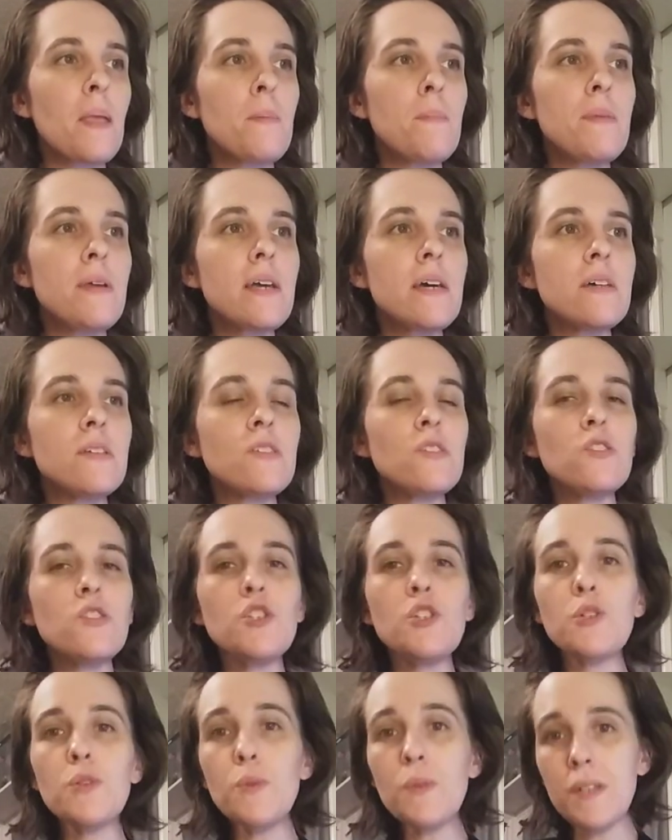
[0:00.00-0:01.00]
because
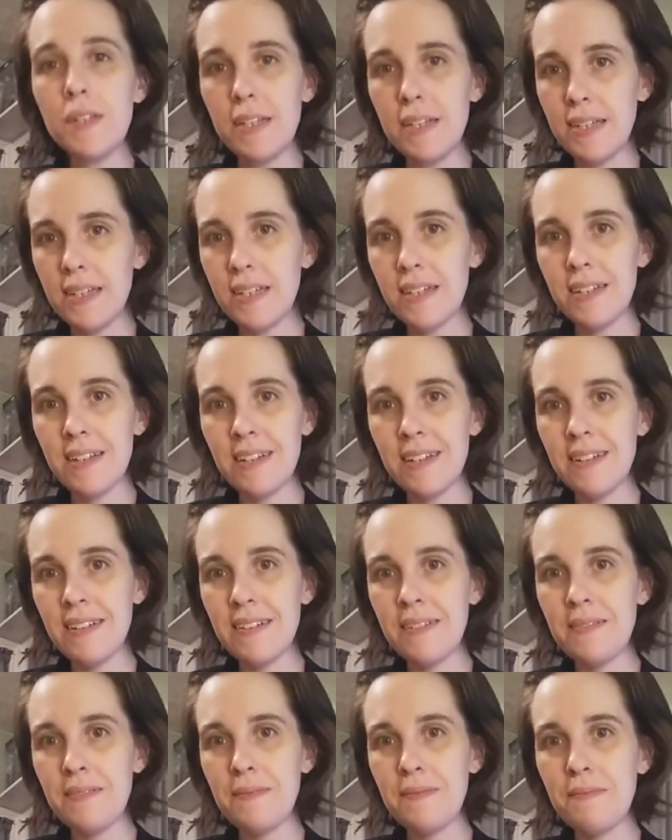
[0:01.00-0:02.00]
Judy,
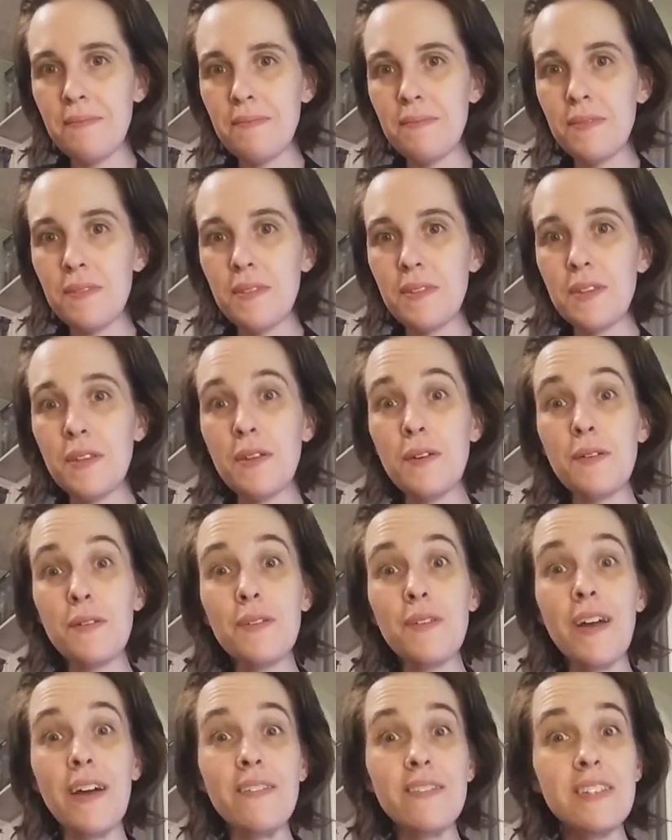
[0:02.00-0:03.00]

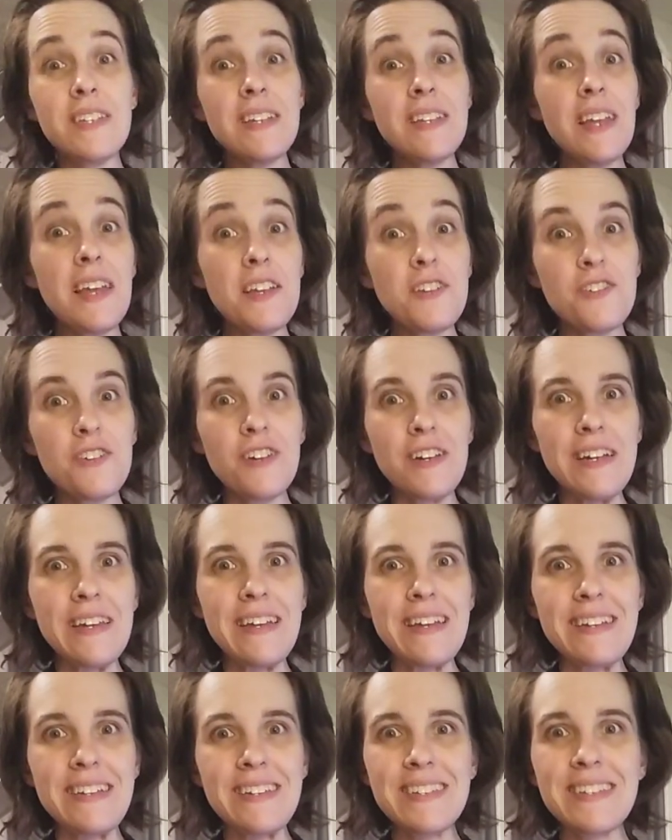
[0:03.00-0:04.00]
you have a teenager in
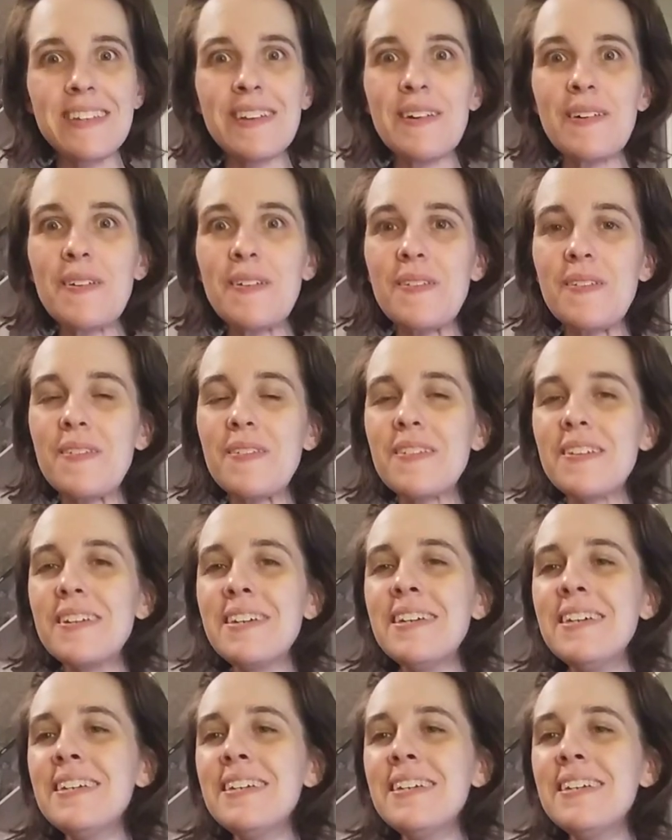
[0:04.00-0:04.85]
it, so